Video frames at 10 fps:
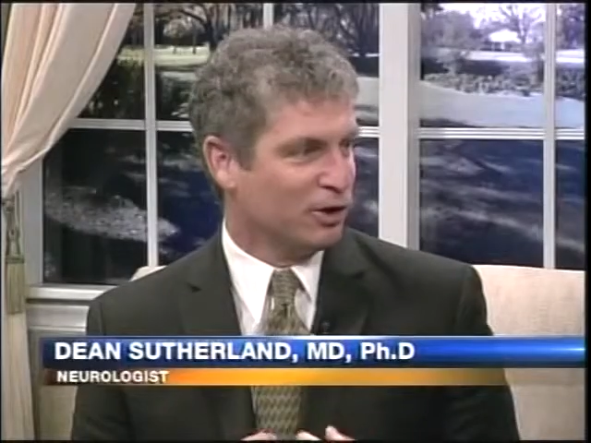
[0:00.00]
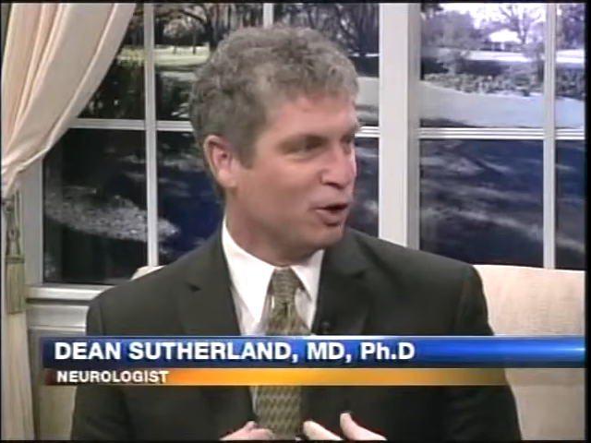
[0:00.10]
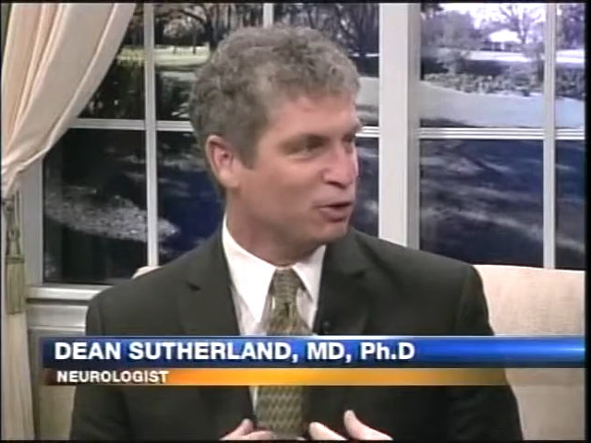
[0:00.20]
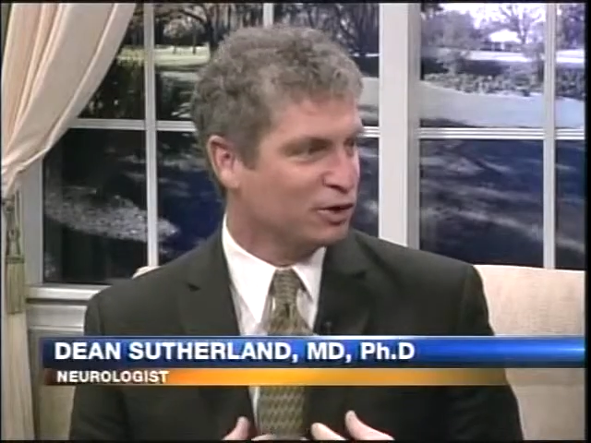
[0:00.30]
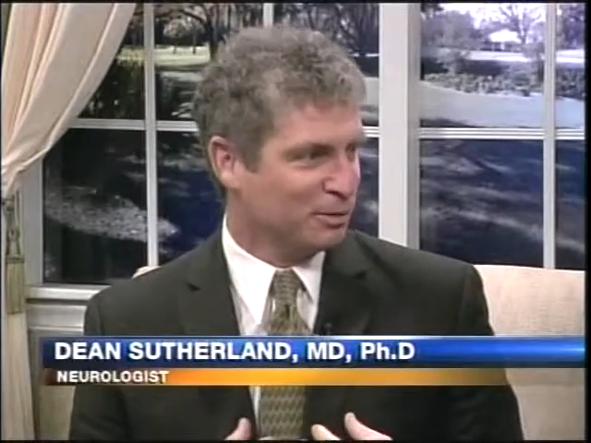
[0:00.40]
in
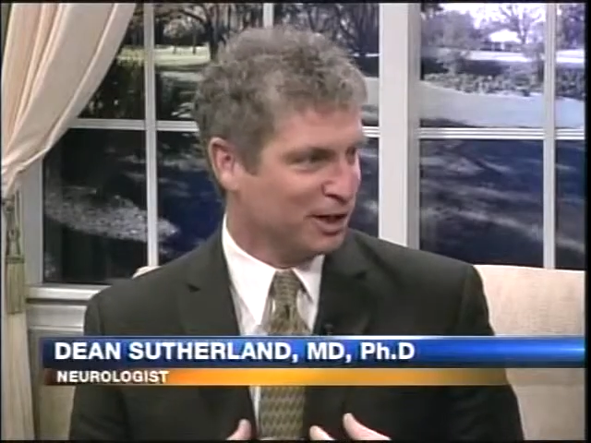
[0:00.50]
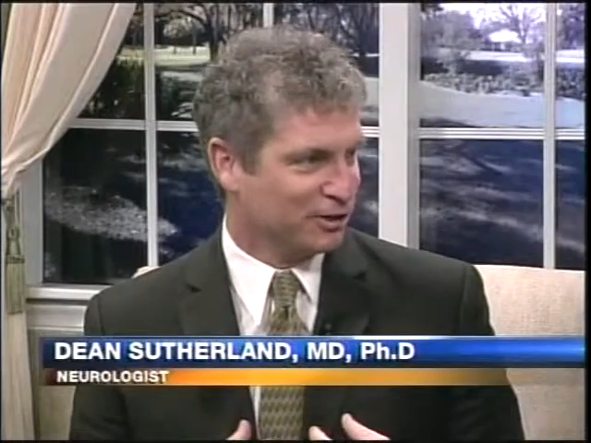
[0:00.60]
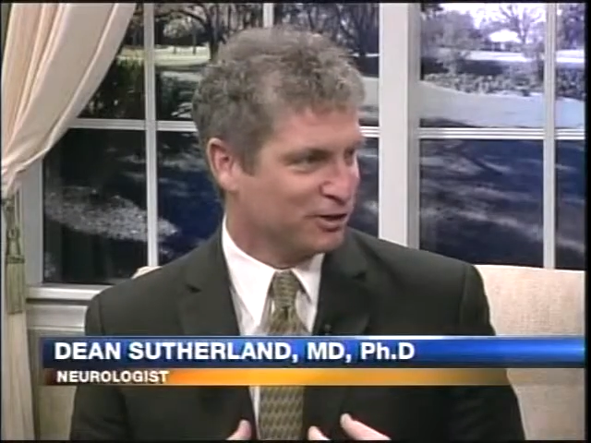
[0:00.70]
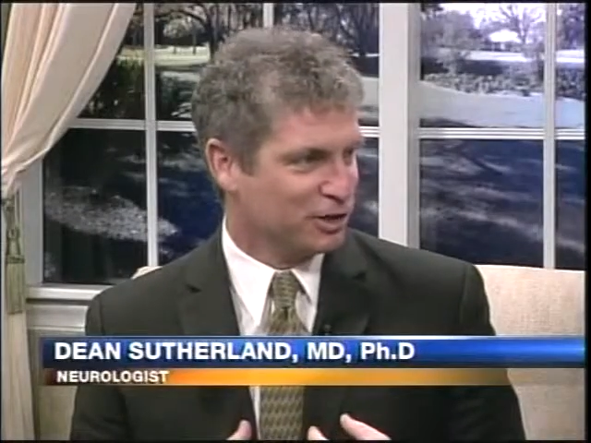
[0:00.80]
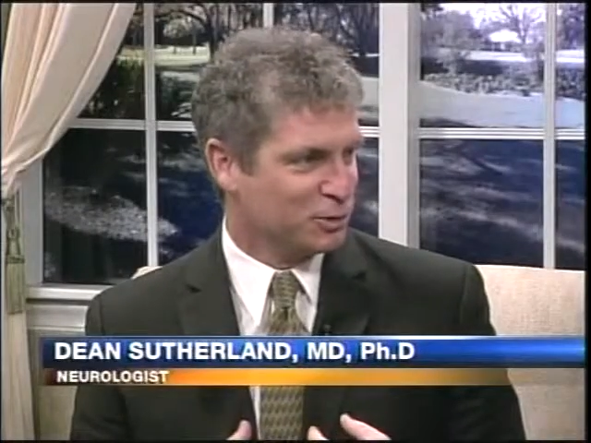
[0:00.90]
Holter
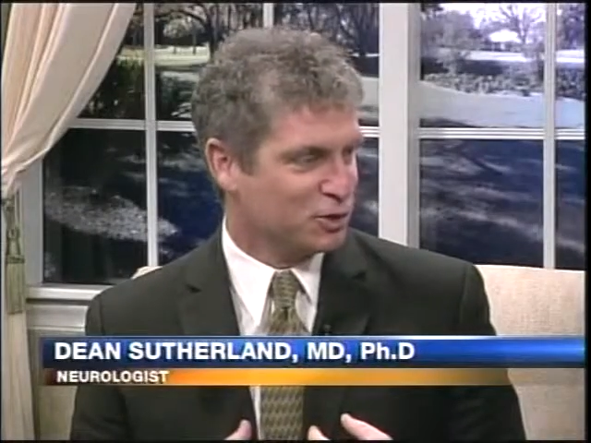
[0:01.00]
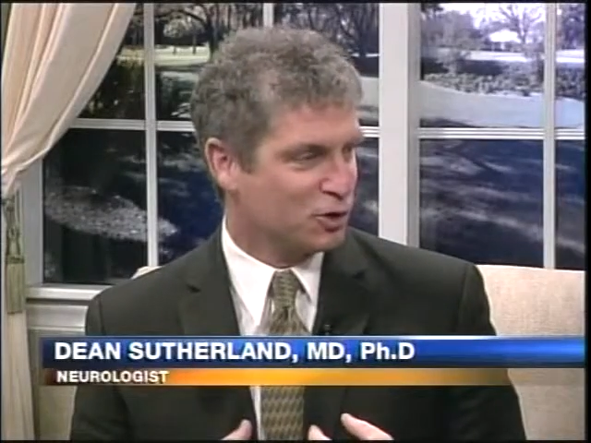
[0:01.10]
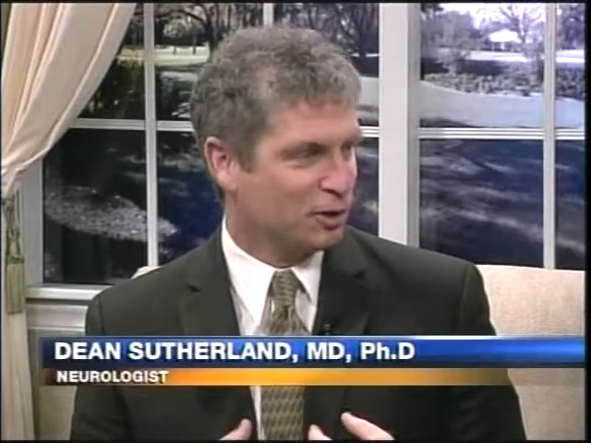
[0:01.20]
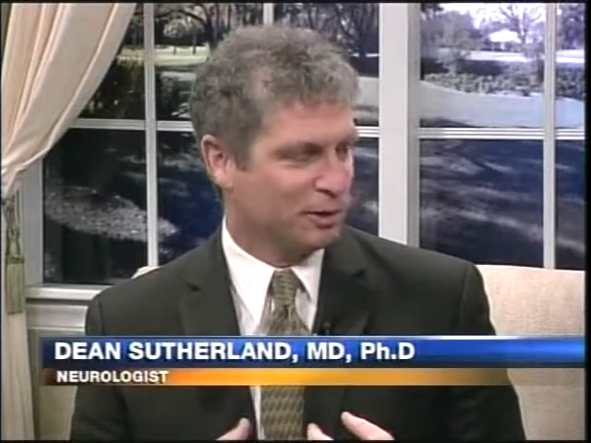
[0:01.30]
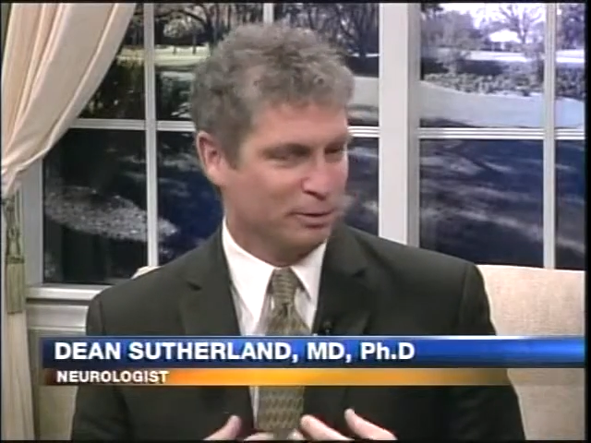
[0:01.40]
monitors,
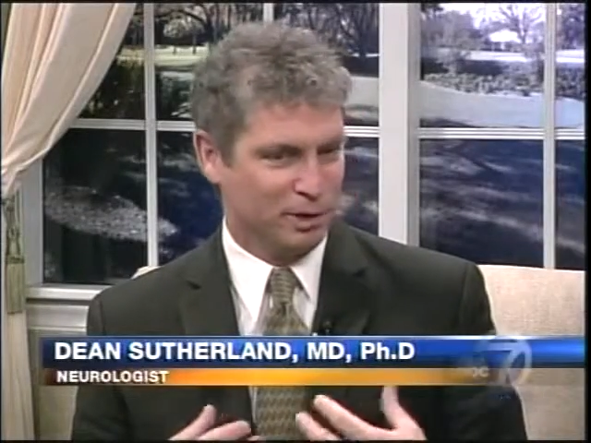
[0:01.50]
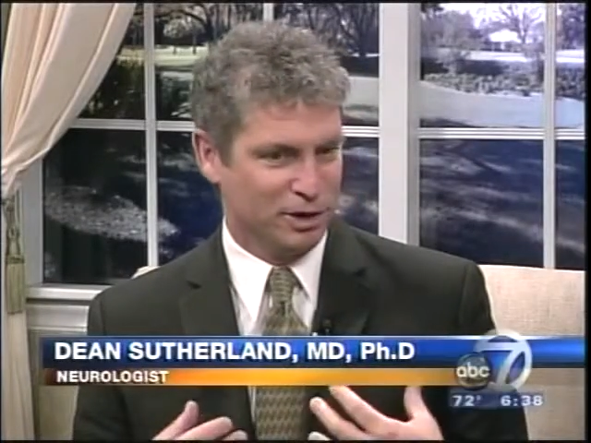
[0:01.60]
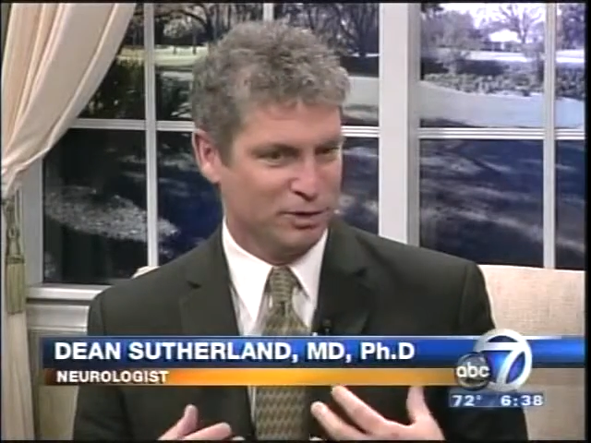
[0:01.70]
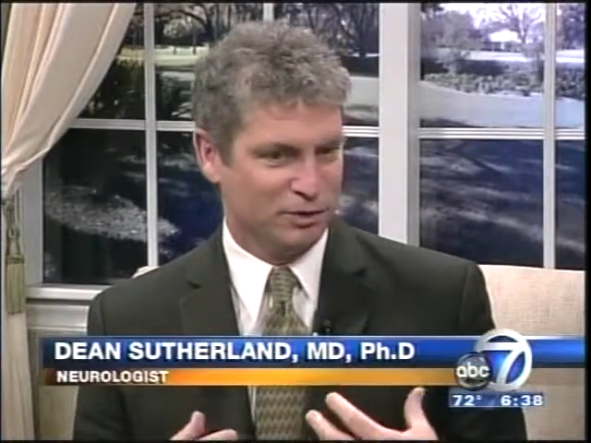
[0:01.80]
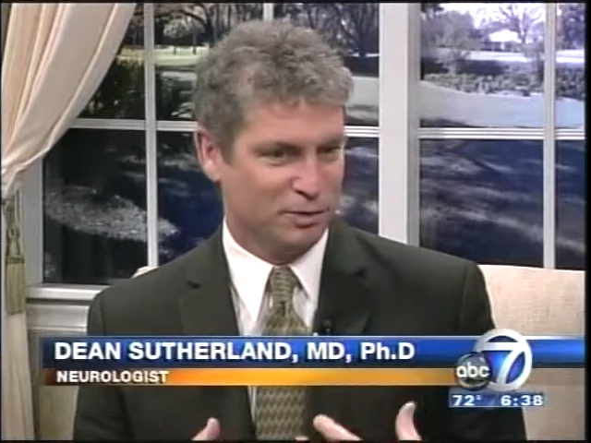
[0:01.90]
which normally we
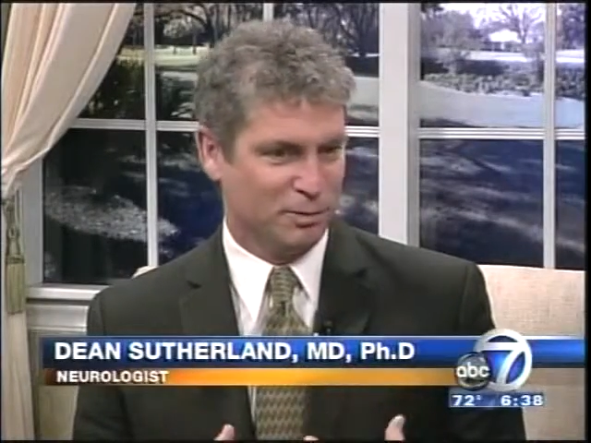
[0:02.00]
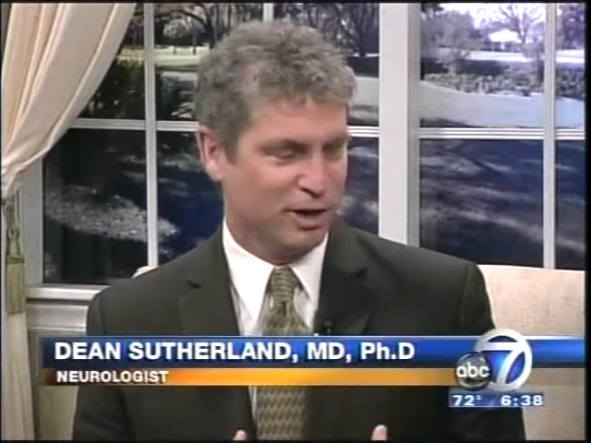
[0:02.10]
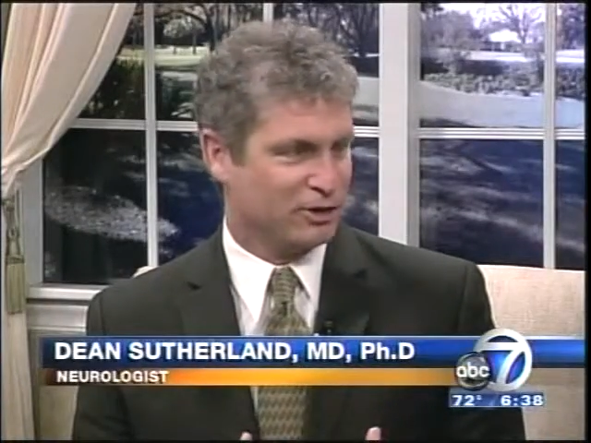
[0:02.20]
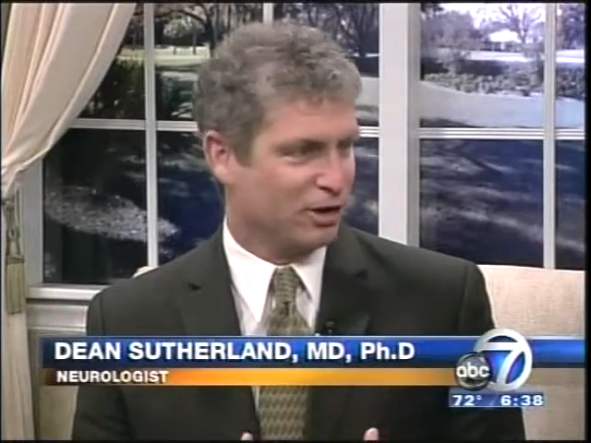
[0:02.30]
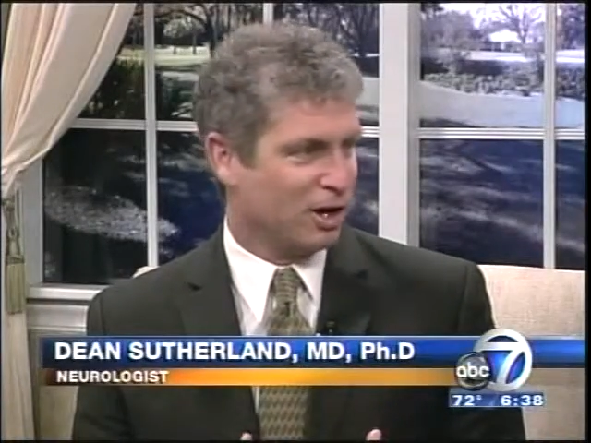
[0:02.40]
use to
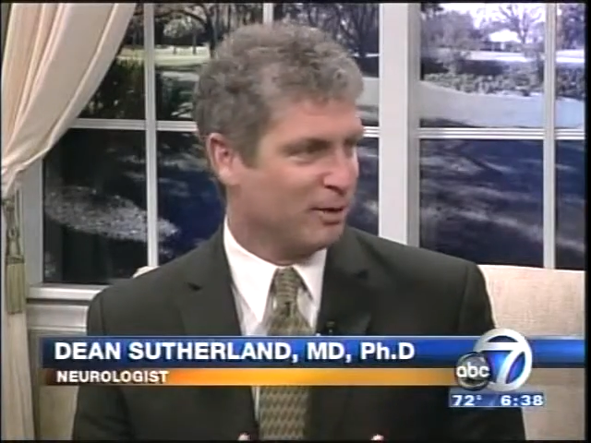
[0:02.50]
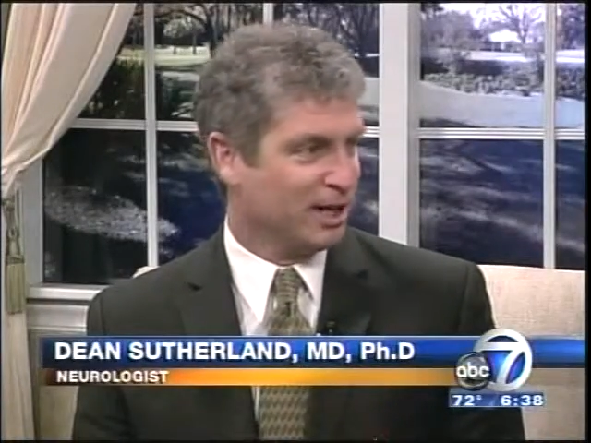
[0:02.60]
monitor heart